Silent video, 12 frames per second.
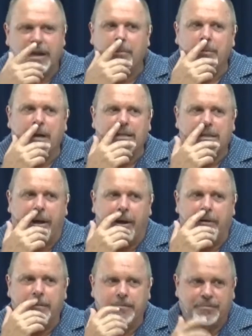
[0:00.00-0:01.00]
A couple of months
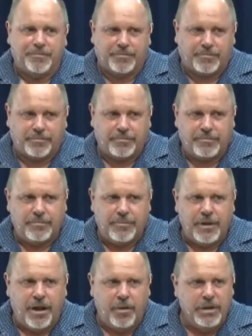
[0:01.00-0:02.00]
ago,
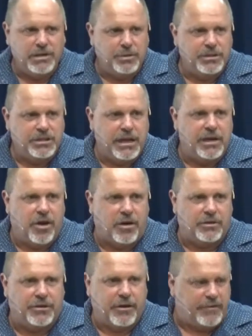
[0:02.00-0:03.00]
I went to a skin
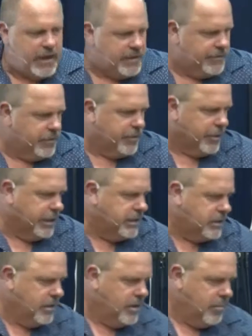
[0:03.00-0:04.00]
doctor, and I've had a few of
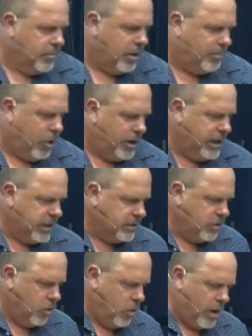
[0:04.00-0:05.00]
these. My body
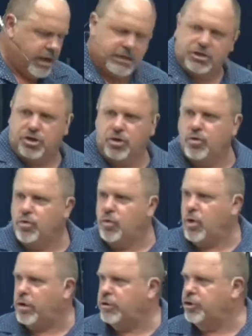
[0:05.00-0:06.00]
doesn't always do
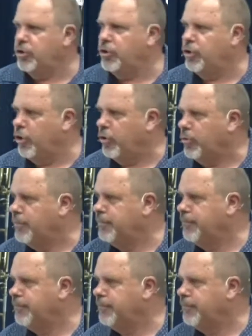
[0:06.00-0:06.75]
what it should do.